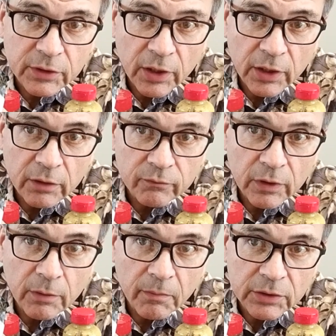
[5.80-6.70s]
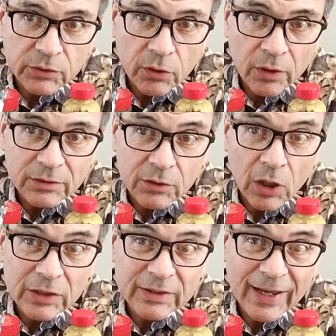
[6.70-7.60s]
sardines in mustard
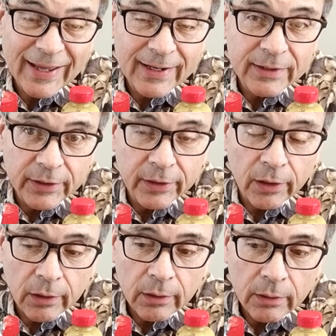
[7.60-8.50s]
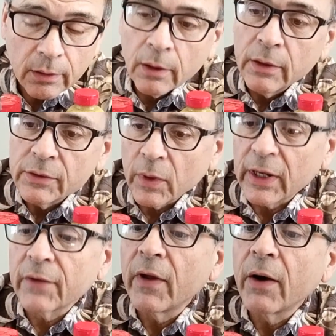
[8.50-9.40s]
sauce and dill.
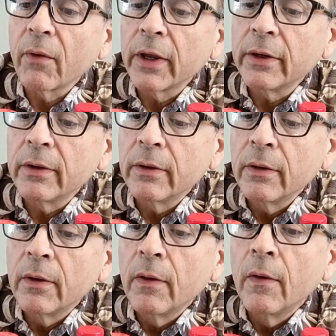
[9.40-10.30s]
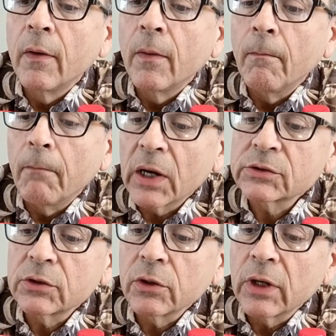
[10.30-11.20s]
I got that right.
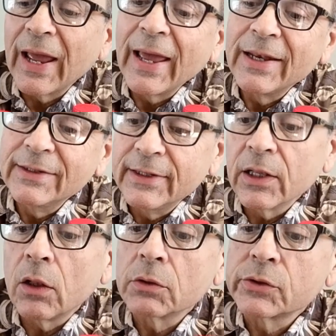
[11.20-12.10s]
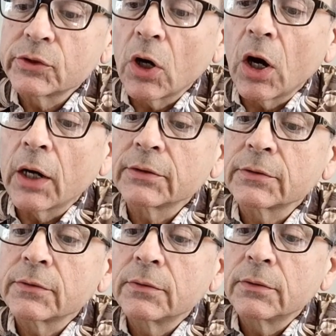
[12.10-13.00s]
Mustard and dill
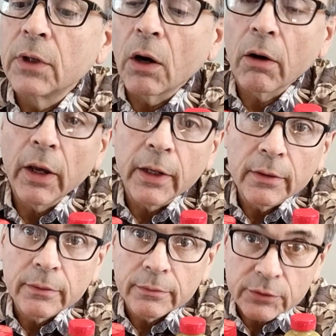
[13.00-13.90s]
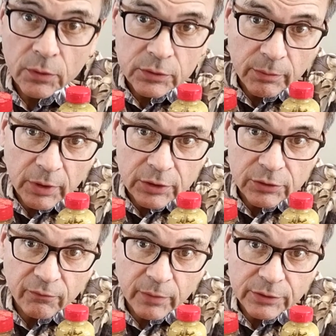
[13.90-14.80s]
sauce. All right, so it's a
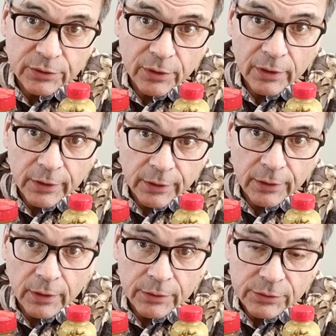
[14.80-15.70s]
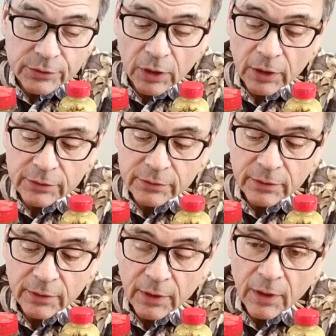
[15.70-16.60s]
mixture of mustard and dill
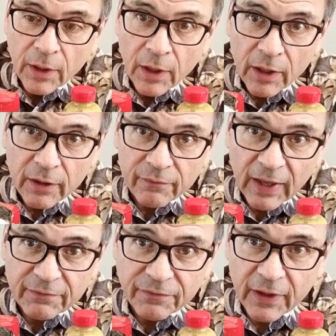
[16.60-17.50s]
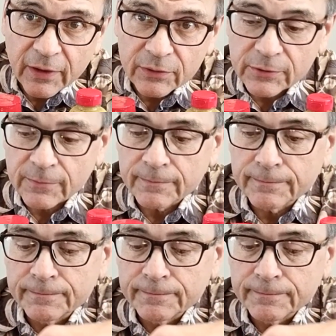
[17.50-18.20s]
sauce. If that fails,